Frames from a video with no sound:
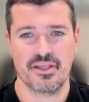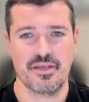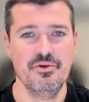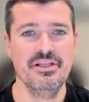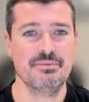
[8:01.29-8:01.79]

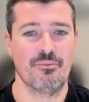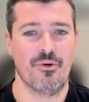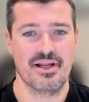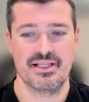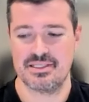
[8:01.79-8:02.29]
community's been
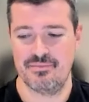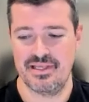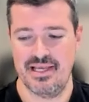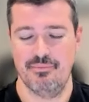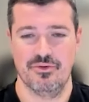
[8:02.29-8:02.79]
wanting to
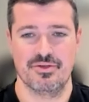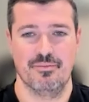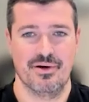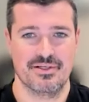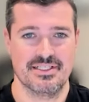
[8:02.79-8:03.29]
be able to
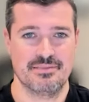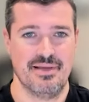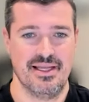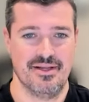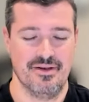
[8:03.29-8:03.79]

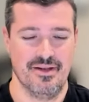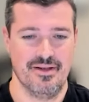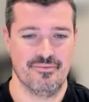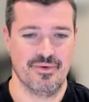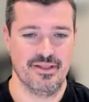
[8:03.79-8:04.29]
participate in
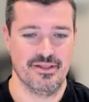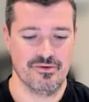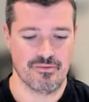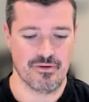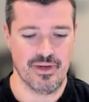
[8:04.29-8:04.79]
really
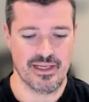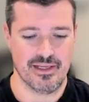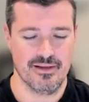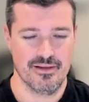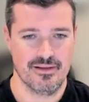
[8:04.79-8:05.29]

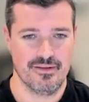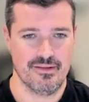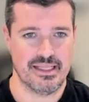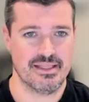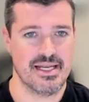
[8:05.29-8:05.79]
growing
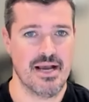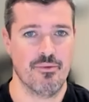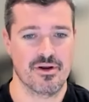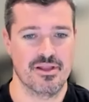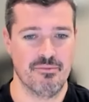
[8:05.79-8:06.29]
like the
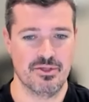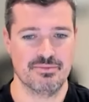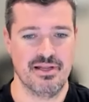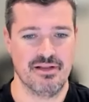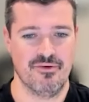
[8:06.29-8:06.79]
network in the most
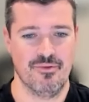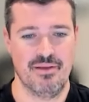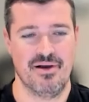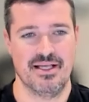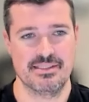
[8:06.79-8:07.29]
meaningful way
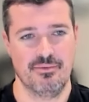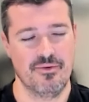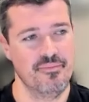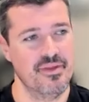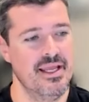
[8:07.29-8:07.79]

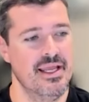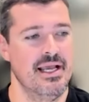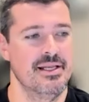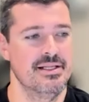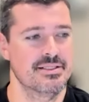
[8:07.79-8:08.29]
possible.
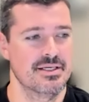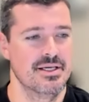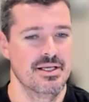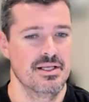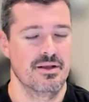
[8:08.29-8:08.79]
And
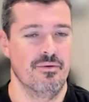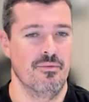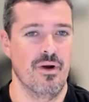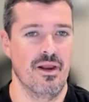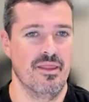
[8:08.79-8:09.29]

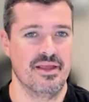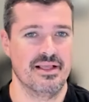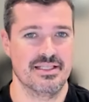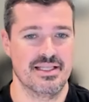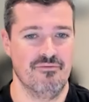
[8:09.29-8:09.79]
one of the
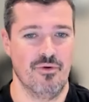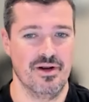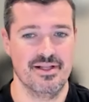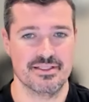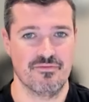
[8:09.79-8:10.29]
things that they
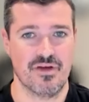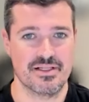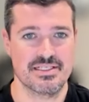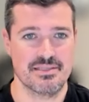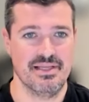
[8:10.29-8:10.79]
wanted is
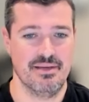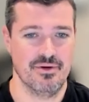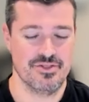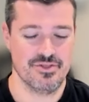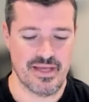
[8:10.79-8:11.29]
funds to be able
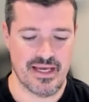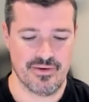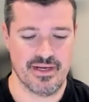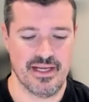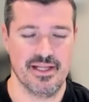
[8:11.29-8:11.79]
to do that,
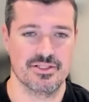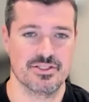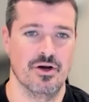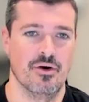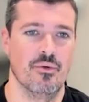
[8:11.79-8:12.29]
right? And
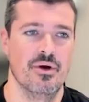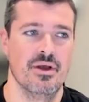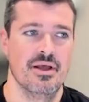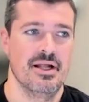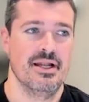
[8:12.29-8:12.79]
so
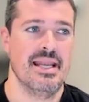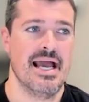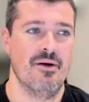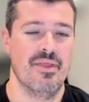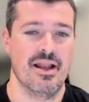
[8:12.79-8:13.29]

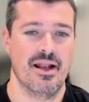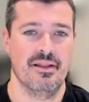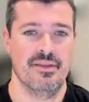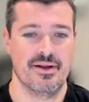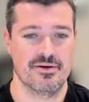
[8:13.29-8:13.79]
now that
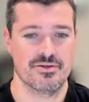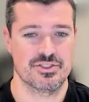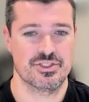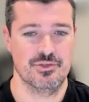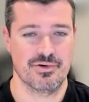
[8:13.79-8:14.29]
there's
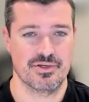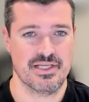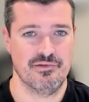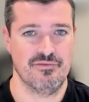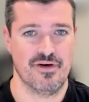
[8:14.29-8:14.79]

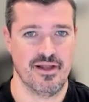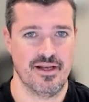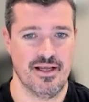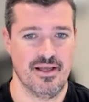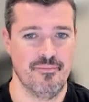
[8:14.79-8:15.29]

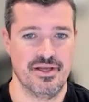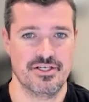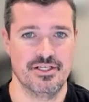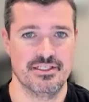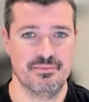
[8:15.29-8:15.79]
2%
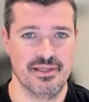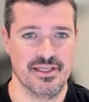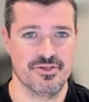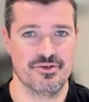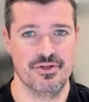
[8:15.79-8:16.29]
emissions being
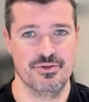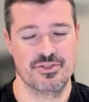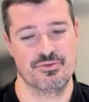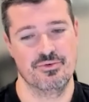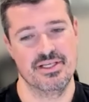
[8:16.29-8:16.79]

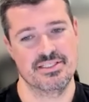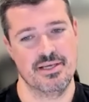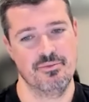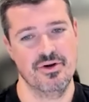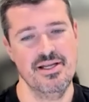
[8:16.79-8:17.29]
introduced through this
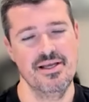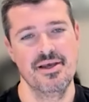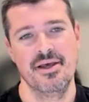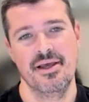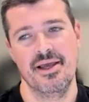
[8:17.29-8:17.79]
upgrade,
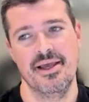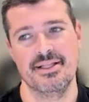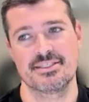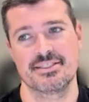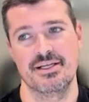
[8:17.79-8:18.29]

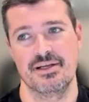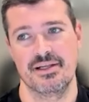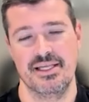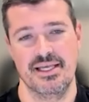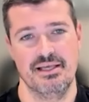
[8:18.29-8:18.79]
it's going to
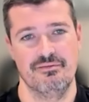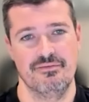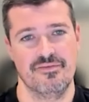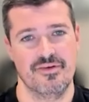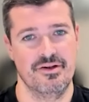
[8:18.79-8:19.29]

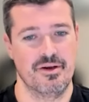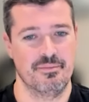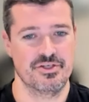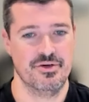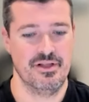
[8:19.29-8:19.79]
give an
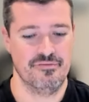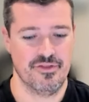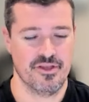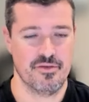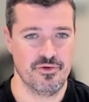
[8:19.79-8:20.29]
opportunity for
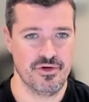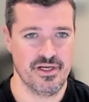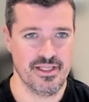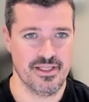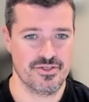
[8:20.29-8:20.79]
the
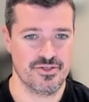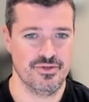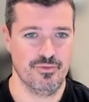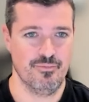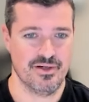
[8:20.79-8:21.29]
community
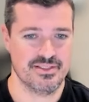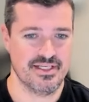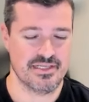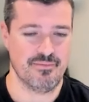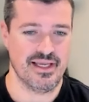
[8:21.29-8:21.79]
to
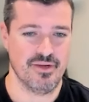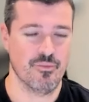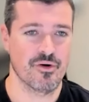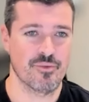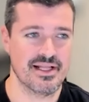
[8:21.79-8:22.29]
participate.
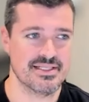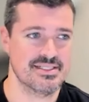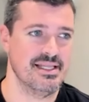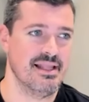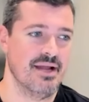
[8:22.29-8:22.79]
We're already
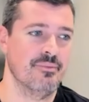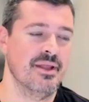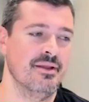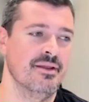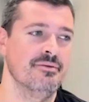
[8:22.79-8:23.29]
seeing that.
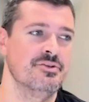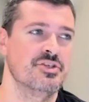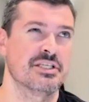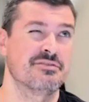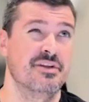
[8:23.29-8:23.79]
We
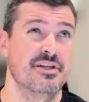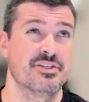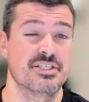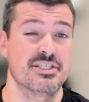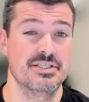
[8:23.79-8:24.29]
just
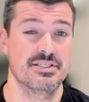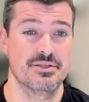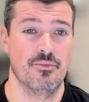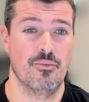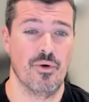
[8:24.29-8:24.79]
finished
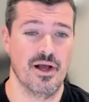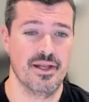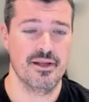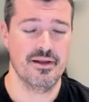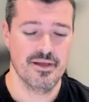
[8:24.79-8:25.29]
season
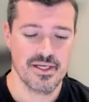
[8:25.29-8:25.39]
one